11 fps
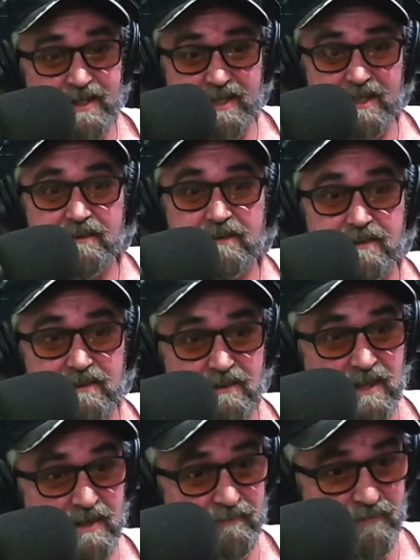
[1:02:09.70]
here,
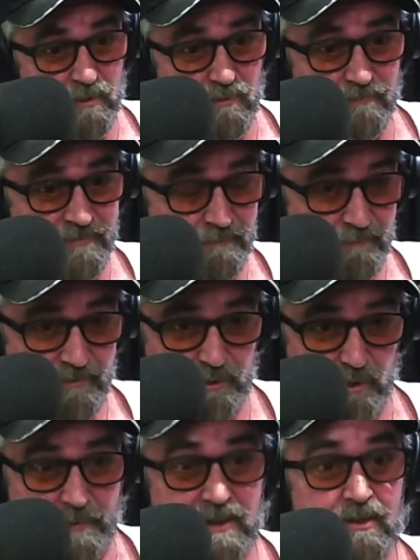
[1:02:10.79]
that involves
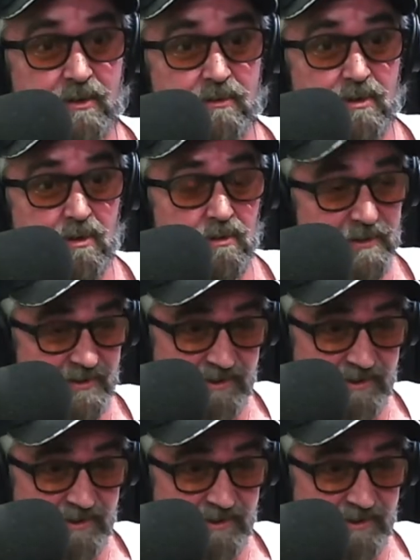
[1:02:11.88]
stopping in Hong Kong and